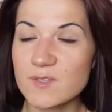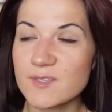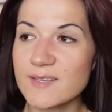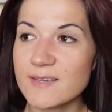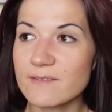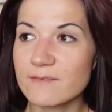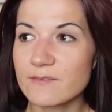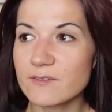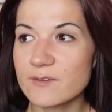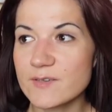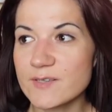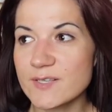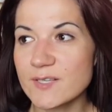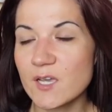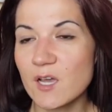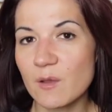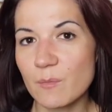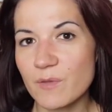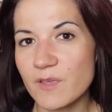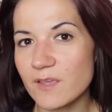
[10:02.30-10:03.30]
server is
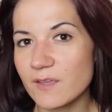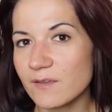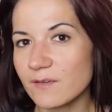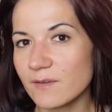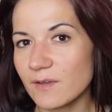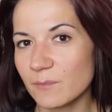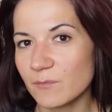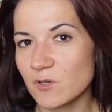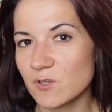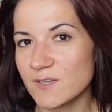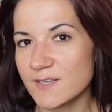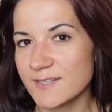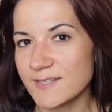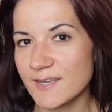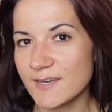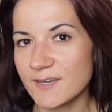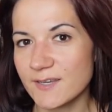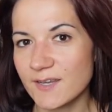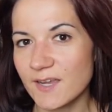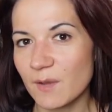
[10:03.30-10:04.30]
coming, I'm gonna
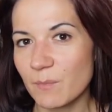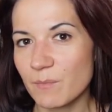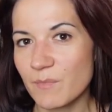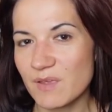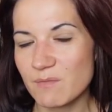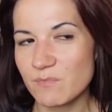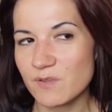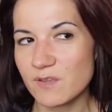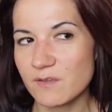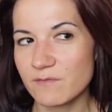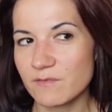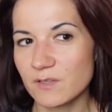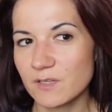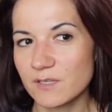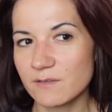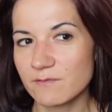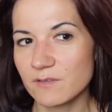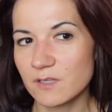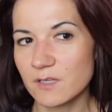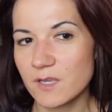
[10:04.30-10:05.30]
set it up, maybe even
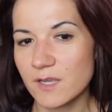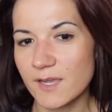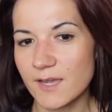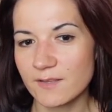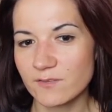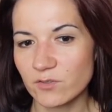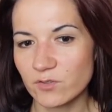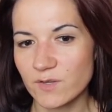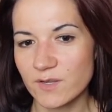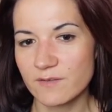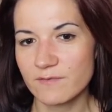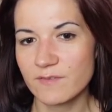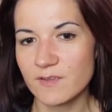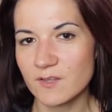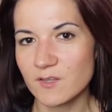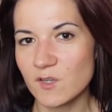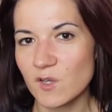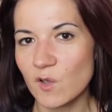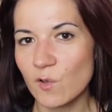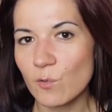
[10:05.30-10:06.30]
leave a link under that
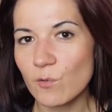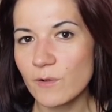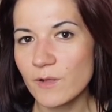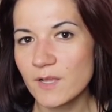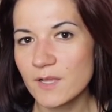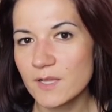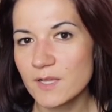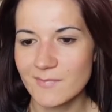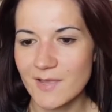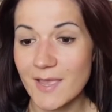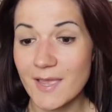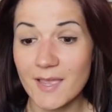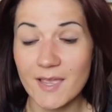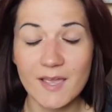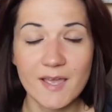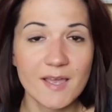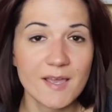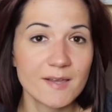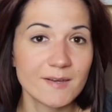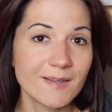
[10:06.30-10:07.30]
video.
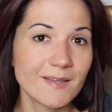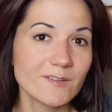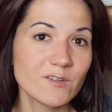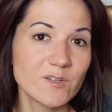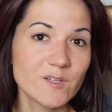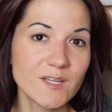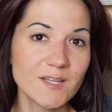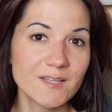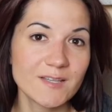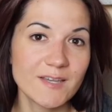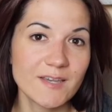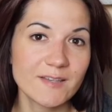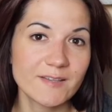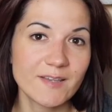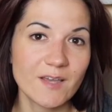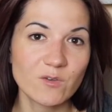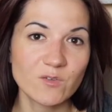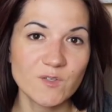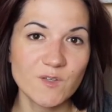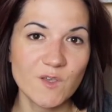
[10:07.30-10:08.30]
And other than that,
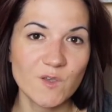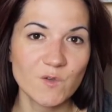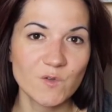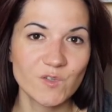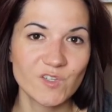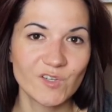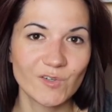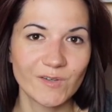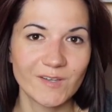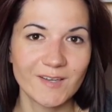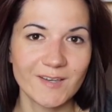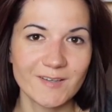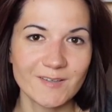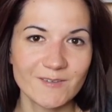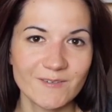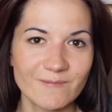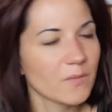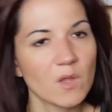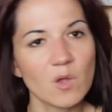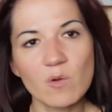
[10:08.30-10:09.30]
I'll see you soon
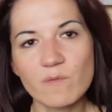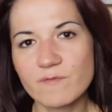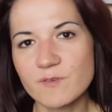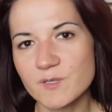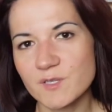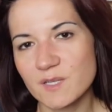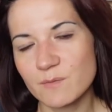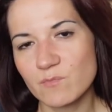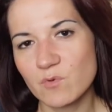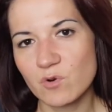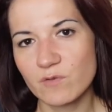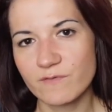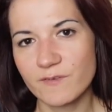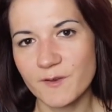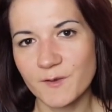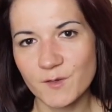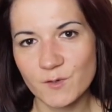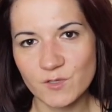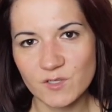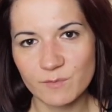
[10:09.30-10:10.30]
guys. Obviously more
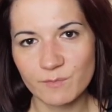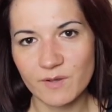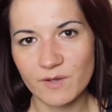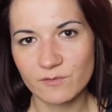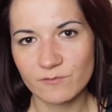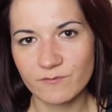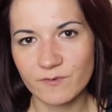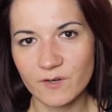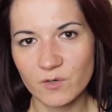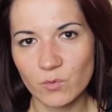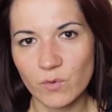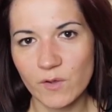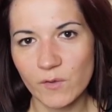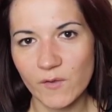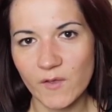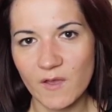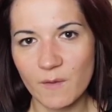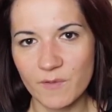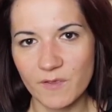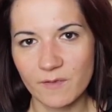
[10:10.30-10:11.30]
videos about Farewell
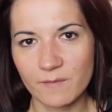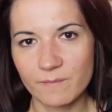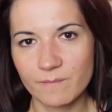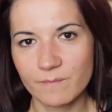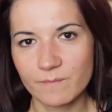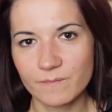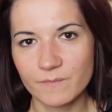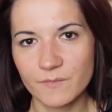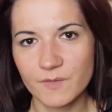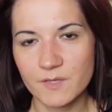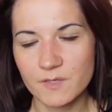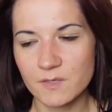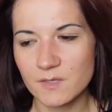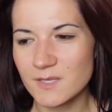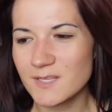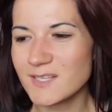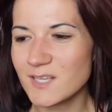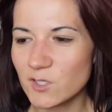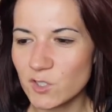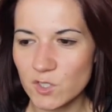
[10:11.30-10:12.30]
coming. Th
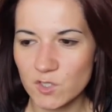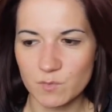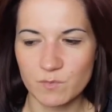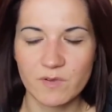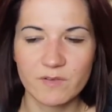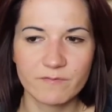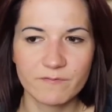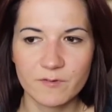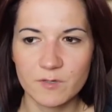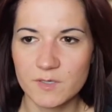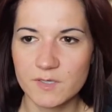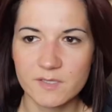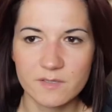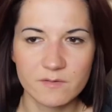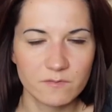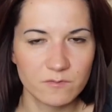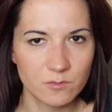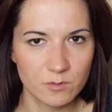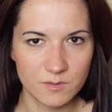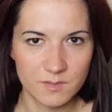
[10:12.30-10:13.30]
these are just my first
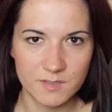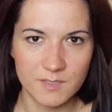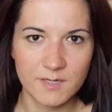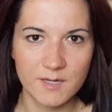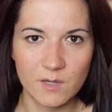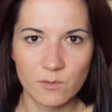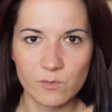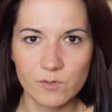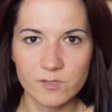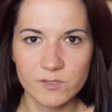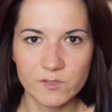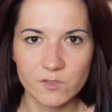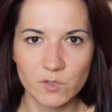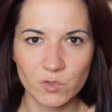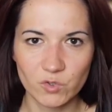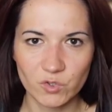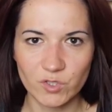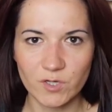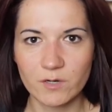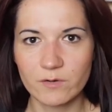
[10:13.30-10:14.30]
thoughts that I wanted to
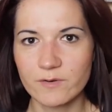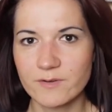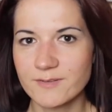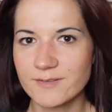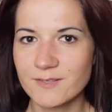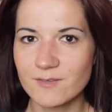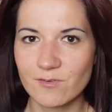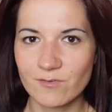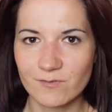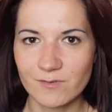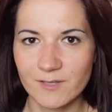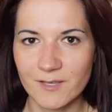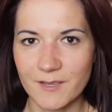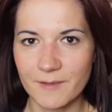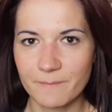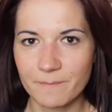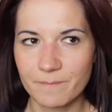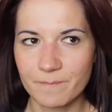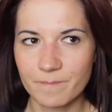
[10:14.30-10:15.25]
share instantly.